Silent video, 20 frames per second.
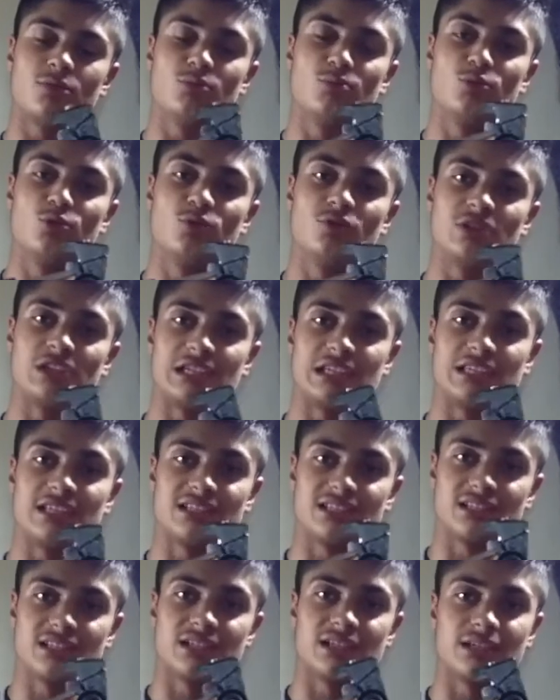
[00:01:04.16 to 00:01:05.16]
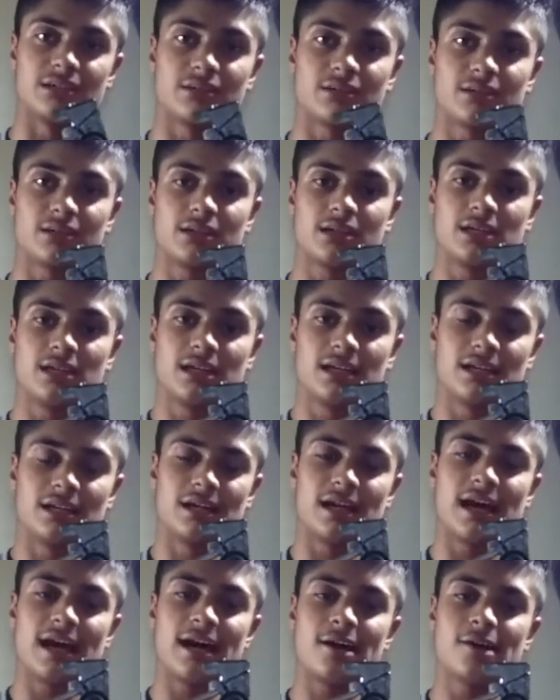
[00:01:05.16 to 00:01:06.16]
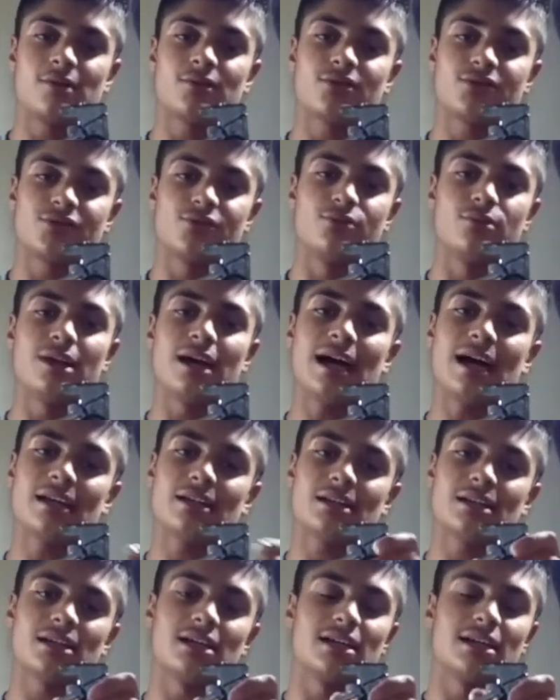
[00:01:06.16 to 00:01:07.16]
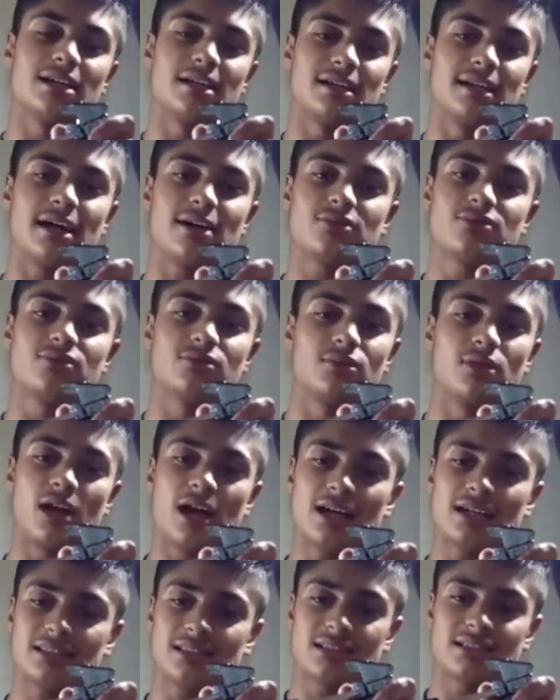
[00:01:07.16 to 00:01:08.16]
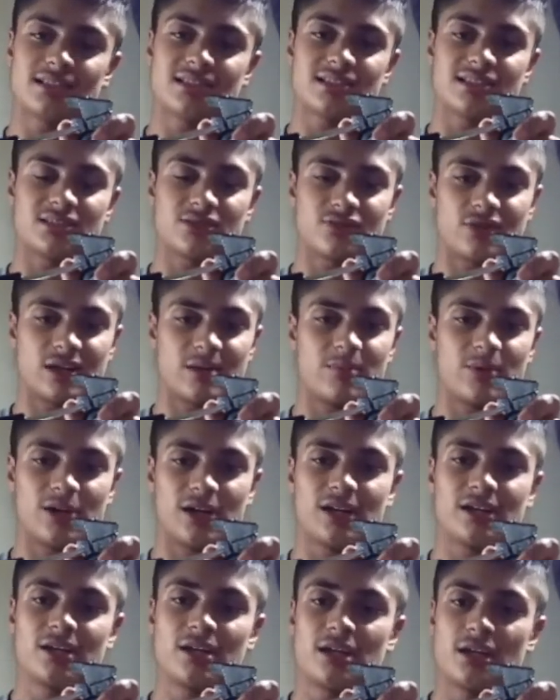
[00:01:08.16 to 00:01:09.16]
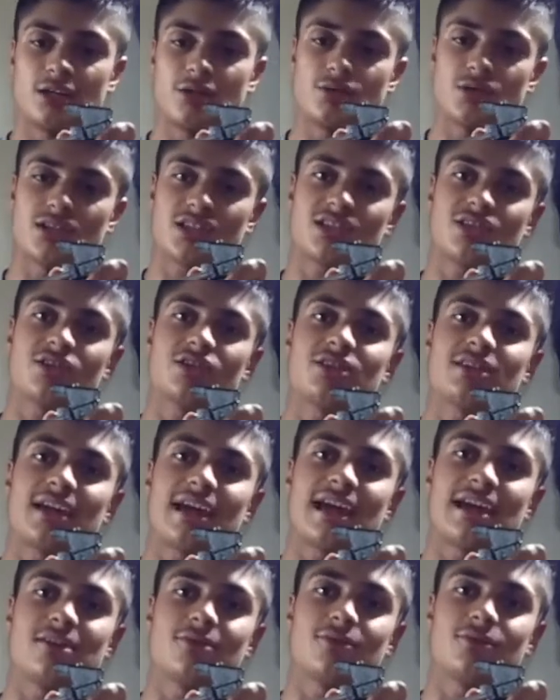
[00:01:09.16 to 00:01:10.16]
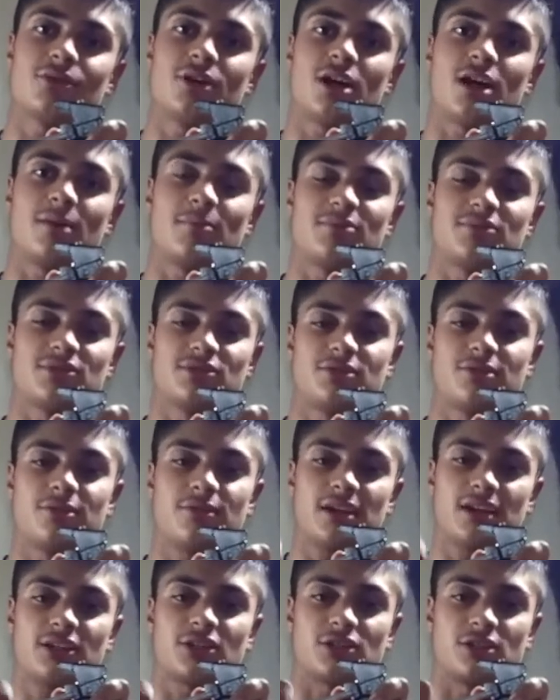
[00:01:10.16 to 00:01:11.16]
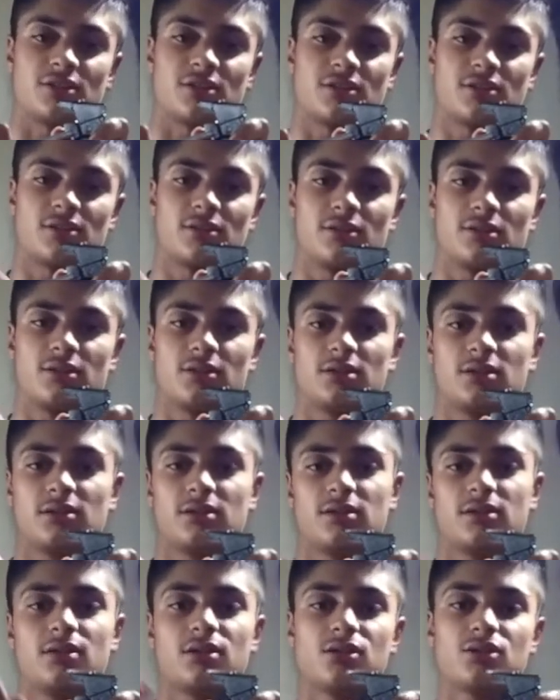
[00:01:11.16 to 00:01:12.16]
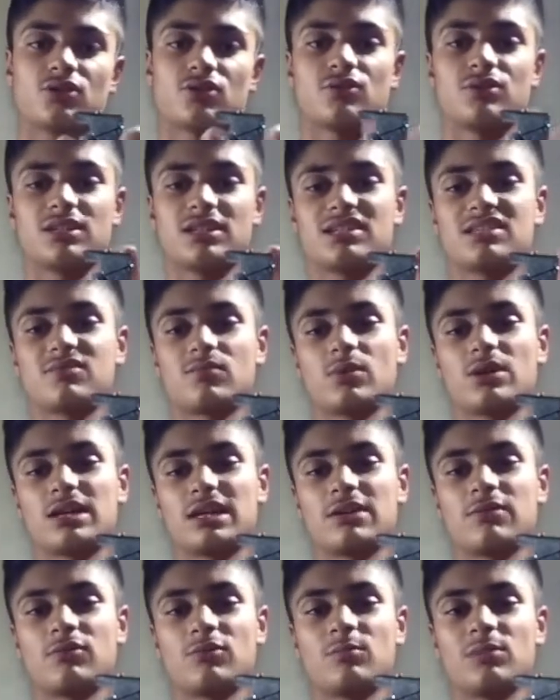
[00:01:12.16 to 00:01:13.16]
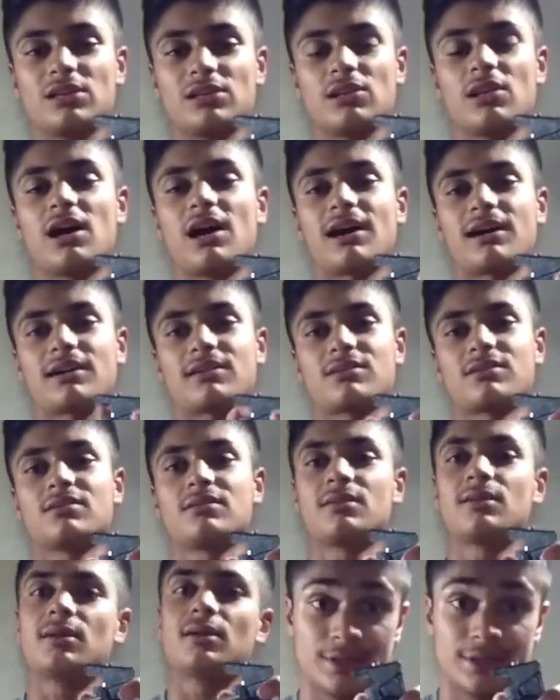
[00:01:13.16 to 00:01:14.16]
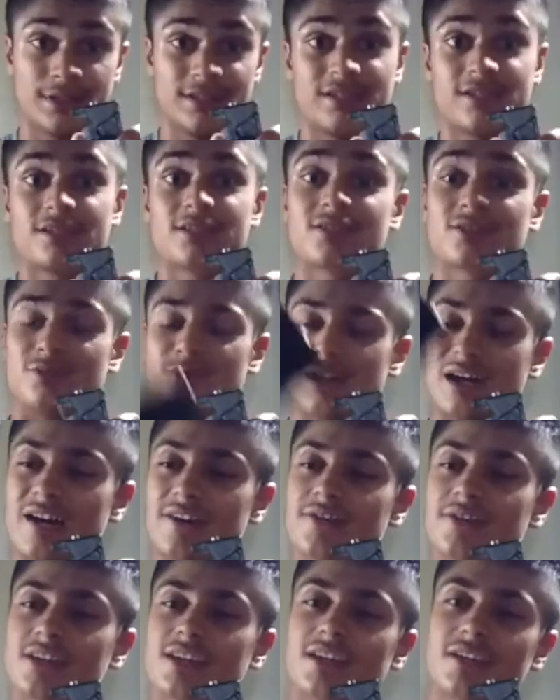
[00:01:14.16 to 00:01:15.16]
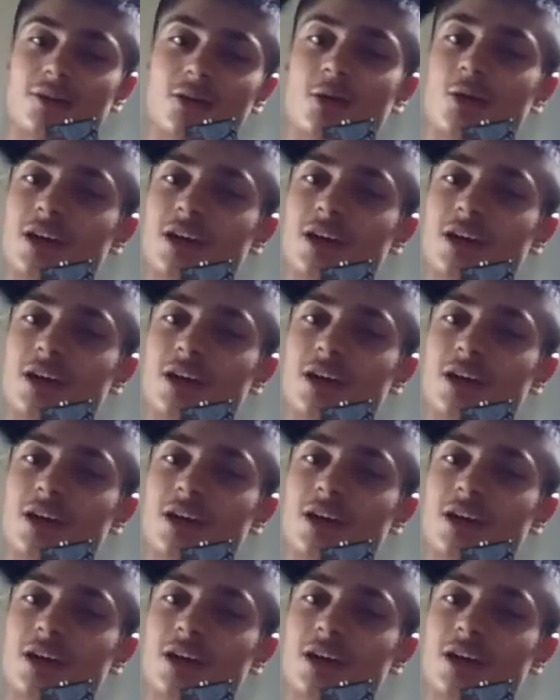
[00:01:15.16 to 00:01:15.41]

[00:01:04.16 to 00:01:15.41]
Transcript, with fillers: to move it easily. Now, to not to lock this tripod, you just turn the handle the opposite direction. So this way it will be locked. So now you can go